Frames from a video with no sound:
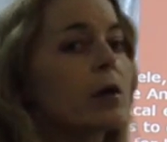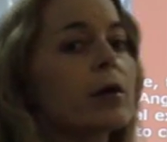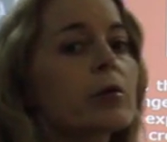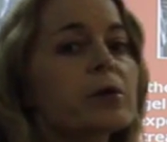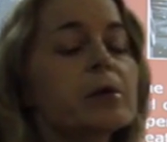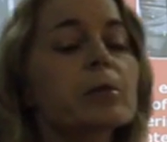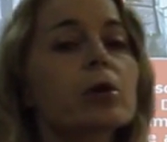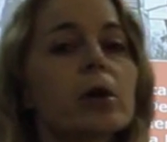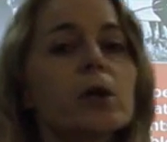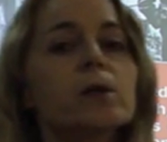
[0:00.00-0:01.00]
There were some
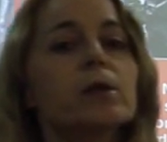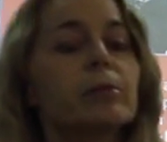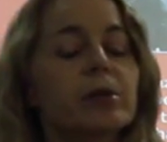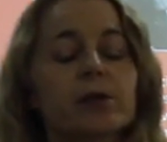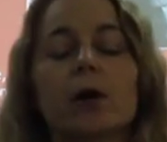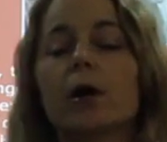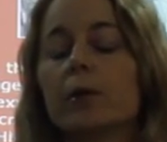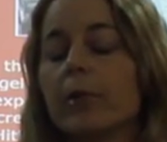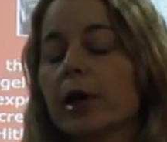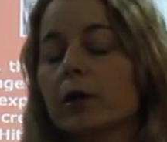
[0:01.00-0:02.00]
crazy,
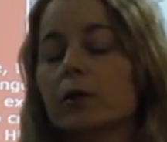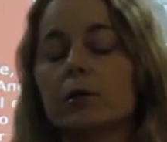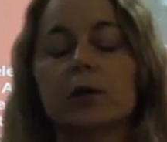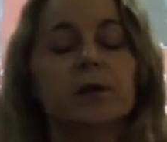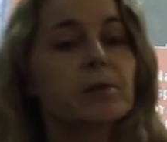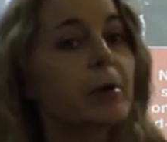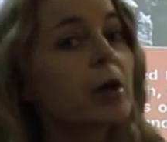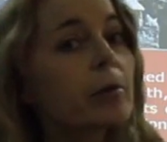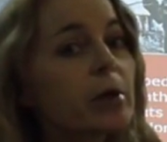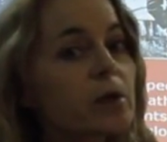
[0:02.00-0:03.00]
bizarre medical
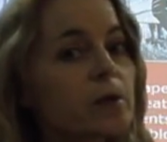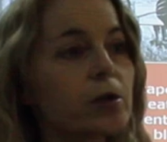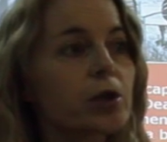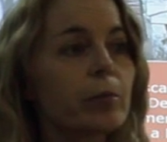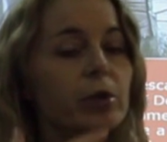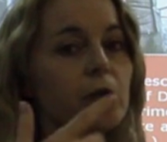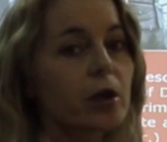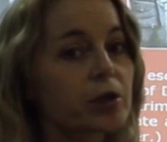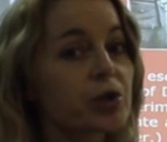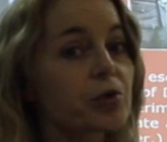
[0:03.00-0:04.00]
experiments that German
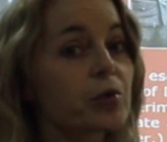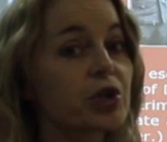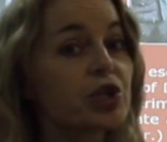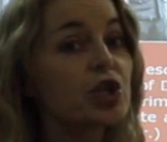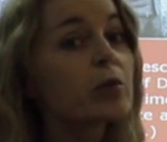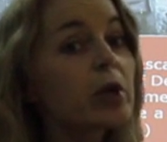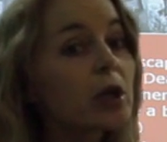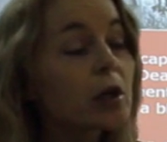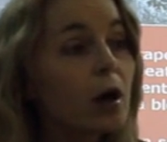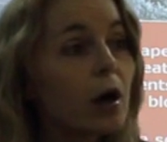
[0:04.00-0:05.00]
doctors were
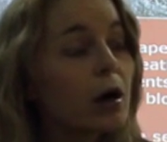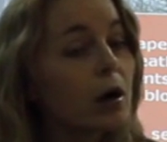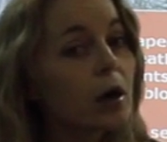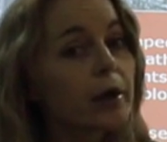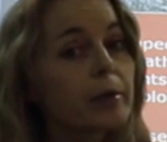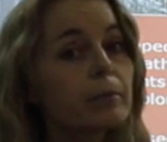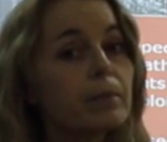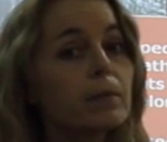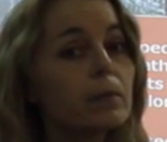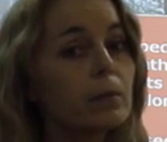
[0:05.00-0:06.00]
doing on
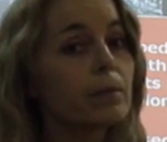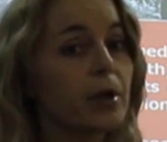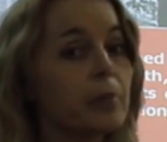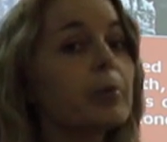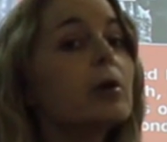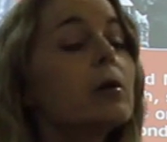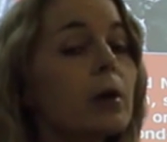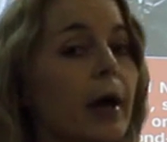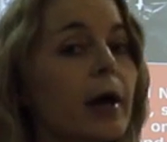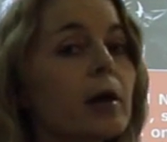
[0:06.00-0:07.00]

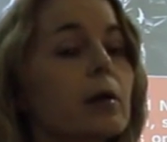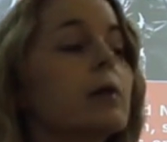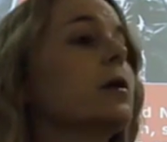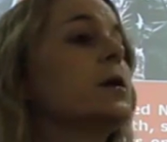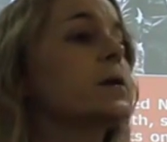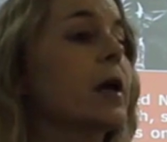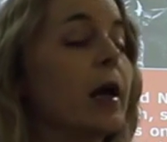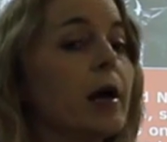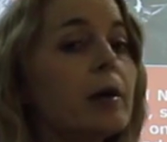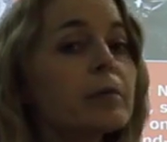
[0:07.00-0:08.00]
people at these
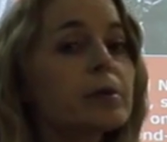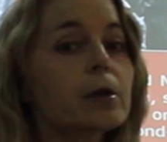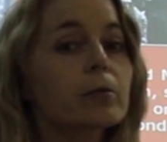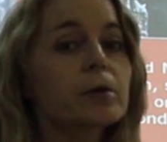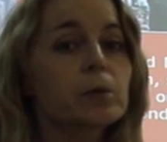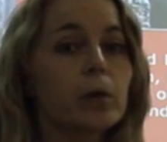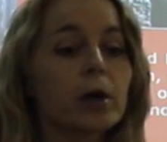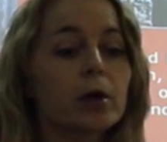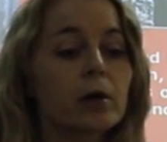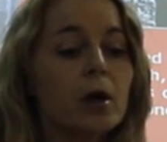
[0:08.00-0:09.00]
camps. There was
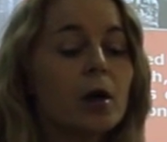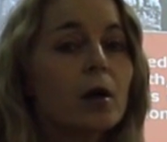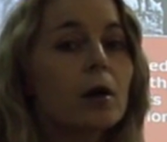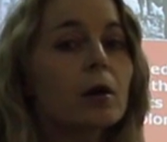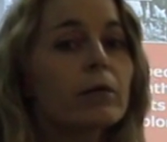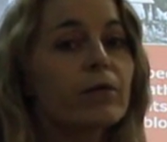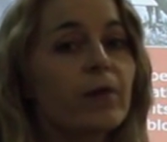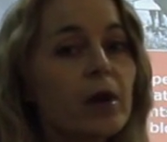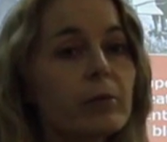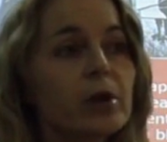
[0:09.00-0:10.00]
one
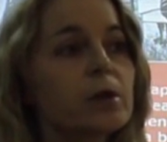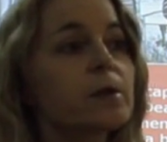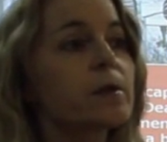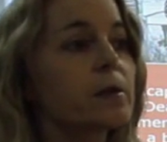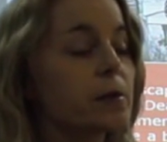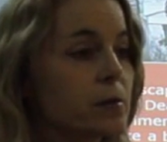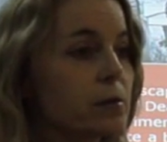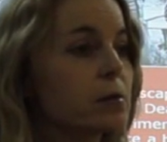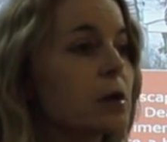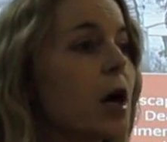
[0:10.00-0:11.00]
famous
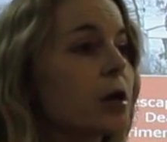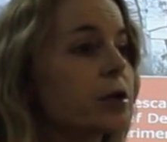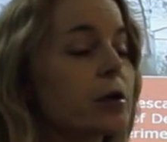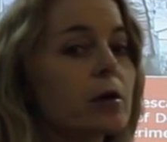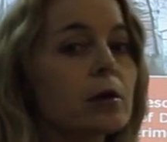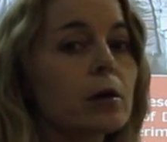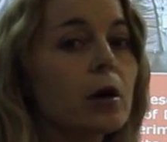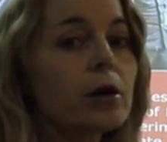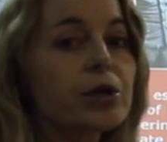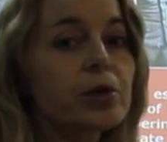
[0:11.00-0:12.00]
doctor
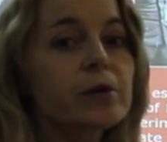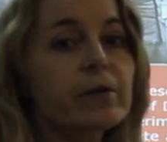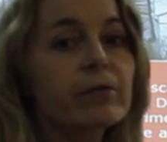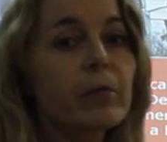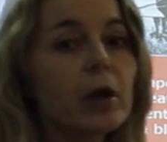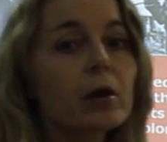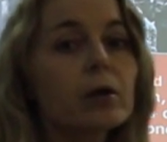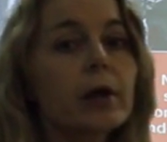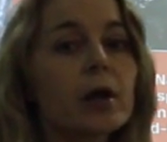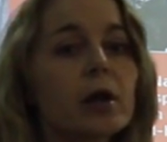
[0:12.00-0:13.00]
called Joseph
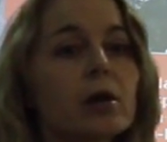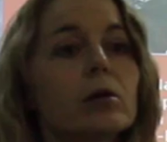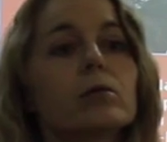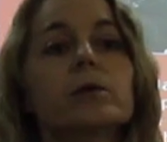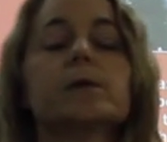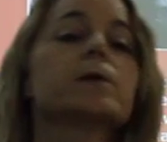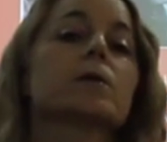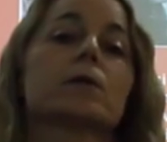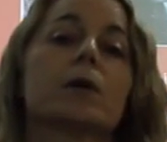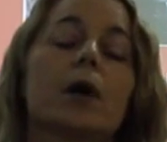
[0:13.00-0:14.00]
Mengele who was